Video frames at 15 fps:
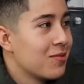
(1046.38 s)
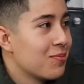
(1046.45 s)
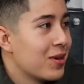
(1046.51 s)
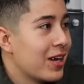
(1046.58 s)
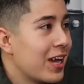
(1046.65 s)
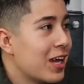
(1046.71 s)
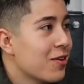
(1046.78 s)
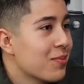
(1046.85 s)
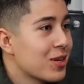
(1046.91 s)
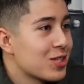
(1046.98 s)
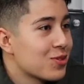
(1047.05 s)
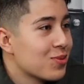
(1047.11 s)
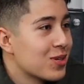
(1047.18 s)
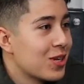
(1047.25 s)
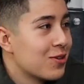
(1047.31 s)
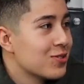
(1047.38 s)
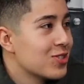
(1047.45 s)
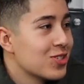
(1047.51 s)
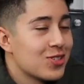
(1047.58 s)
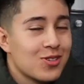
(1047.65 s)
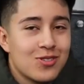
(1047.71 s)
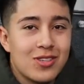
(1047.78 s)
Amex one, I was
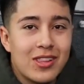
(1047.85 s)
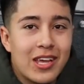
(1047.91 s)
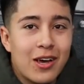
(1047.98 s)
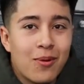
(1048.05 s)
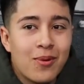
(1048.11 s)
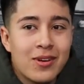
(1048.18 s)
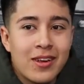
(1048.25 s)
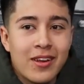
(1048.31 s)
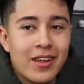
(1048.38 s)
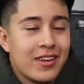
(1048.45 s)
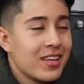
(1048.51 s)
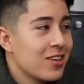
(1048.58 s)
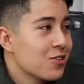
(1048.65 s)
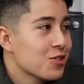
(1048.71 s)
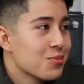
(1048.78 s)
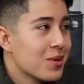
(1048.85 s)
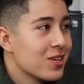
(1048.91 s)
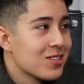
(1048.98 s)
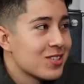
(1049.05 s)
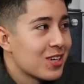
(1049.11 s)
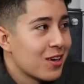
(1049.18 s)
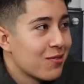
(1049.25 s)
just using that one, and I didn't use my
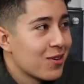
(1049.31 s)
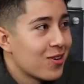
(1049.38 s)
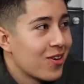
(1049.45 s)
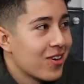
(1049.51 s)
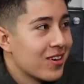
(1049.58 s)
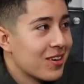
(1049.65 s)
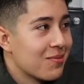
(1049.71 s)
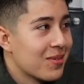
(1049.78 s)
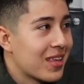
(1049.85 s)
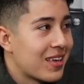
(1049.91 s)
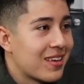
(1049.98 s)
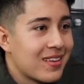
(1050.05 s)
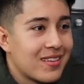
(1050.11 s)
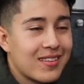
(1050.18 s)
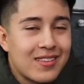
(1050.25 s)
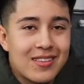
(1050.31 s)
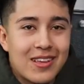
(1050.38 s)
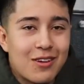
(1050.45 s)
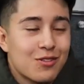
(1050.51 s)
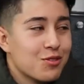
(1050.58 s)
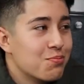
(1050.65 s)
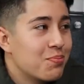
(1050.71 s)
Discover card, and like
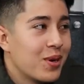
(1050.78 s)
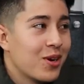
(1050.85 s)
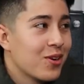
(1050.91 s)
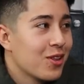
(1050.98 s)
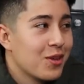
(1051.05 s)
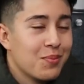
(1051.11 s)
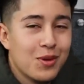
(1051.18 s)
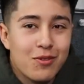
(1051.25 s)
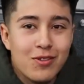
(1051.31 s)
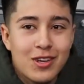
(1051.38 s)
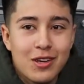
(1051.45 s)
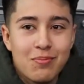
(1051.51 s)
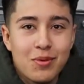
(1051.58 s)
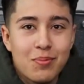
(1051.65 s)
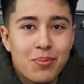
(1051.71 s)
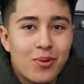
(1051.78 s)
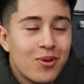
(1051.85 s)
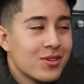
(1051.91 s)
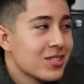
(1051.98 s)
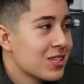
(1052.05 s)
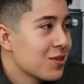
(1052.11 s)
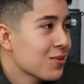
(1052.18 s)
I was barely moving up in
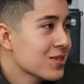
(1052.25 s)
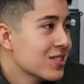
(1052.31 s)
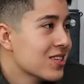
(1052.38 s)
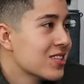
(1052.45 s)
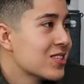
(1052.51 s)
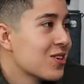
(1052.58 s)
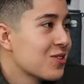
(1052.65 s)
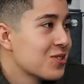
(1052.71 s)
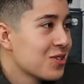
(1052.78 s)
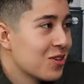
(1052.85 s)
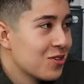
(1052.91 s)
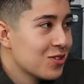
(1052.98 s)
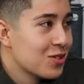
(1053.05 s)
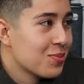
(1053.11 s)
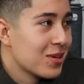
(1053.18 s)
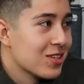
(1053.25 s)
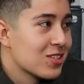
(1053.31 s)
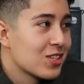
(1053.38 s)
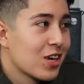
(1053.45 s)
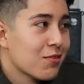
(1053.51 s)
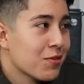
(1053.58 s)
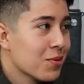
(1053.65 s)
points, and it wasn't until I started using my
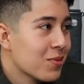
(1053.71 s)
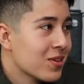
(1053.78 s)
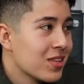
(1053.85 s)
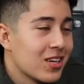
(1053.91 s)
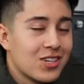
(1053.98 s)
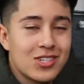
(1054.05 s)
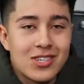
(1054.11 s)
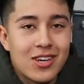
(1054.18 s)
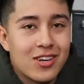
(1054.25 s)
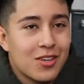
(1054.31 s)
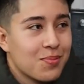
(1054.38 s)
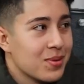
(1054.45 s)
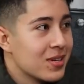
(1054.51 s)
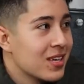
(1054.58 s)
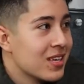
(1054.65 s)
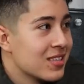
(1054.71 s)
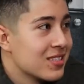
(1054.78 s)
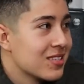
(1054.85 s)
Discover one that shot up again.